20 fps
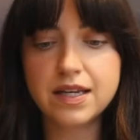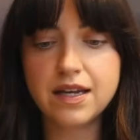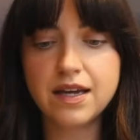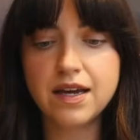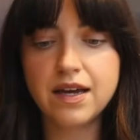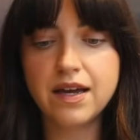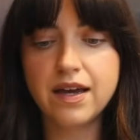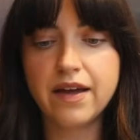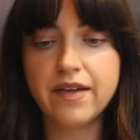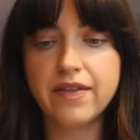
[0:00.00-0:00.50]

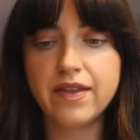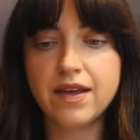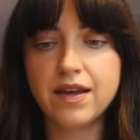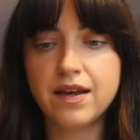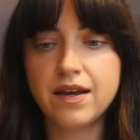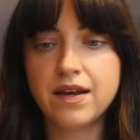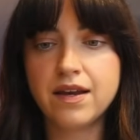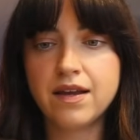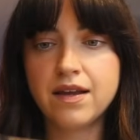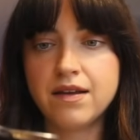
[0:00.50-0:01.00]
it, and
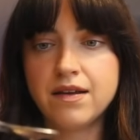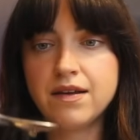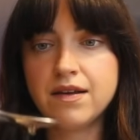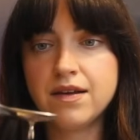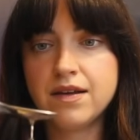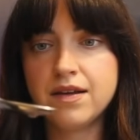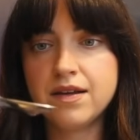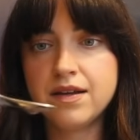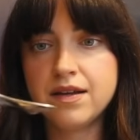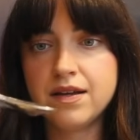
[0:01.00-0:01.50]
then
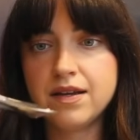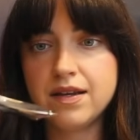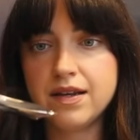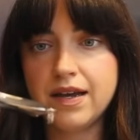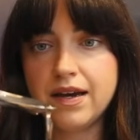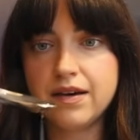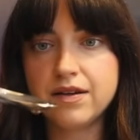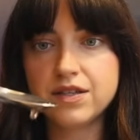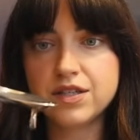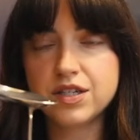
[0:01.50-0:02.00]

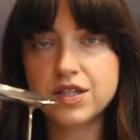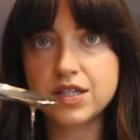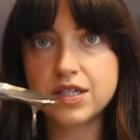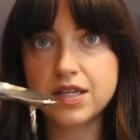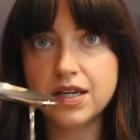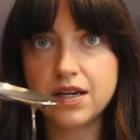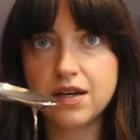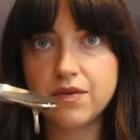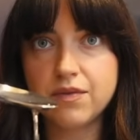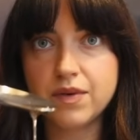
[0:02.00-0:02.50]
now it's just
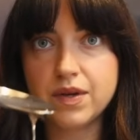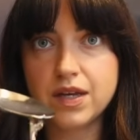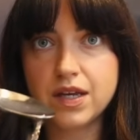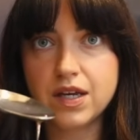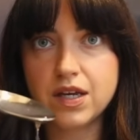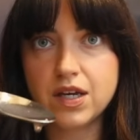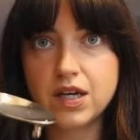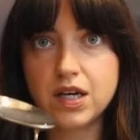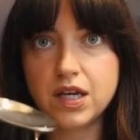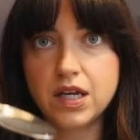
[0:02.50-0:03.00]
like a really
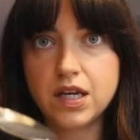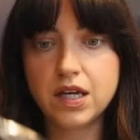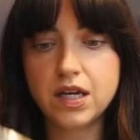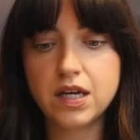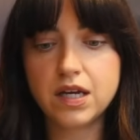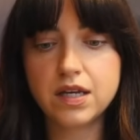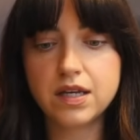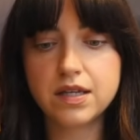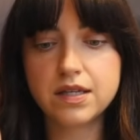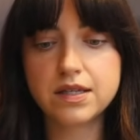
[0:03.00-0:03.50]
good
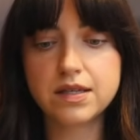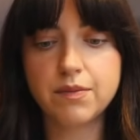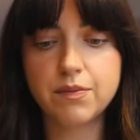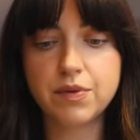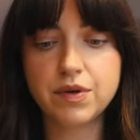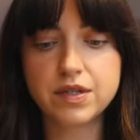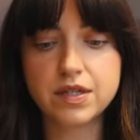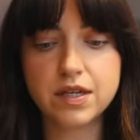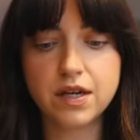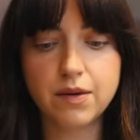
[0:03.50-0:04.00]

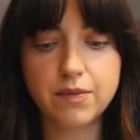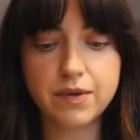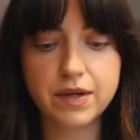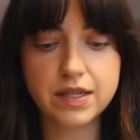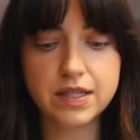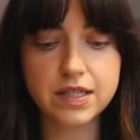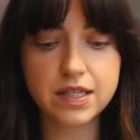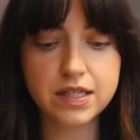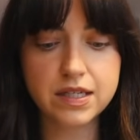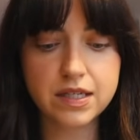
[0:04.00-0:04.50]
simple syrup
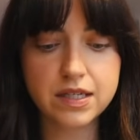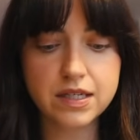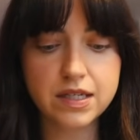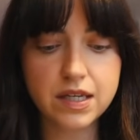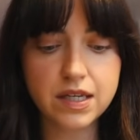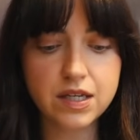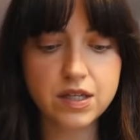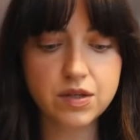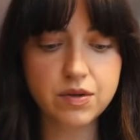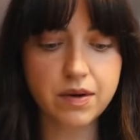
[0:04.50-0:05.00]

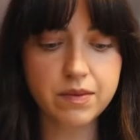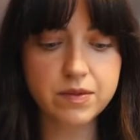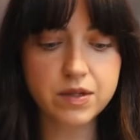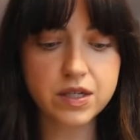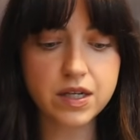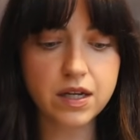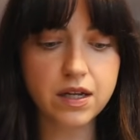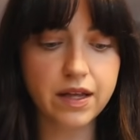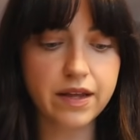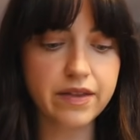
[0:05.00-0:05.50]
consistency. So I'm
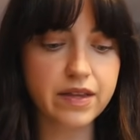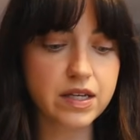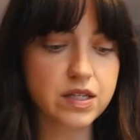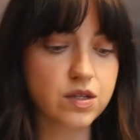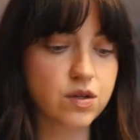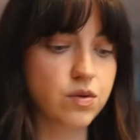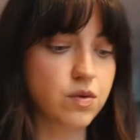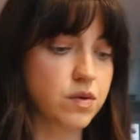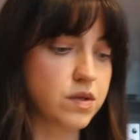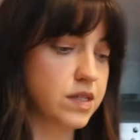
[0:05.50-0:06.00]
just gonna let this
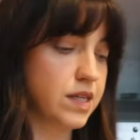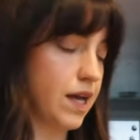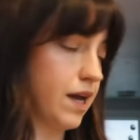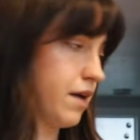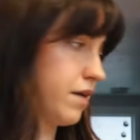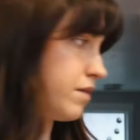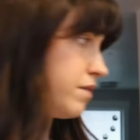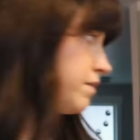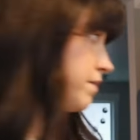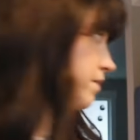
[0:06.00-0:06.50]
cool down.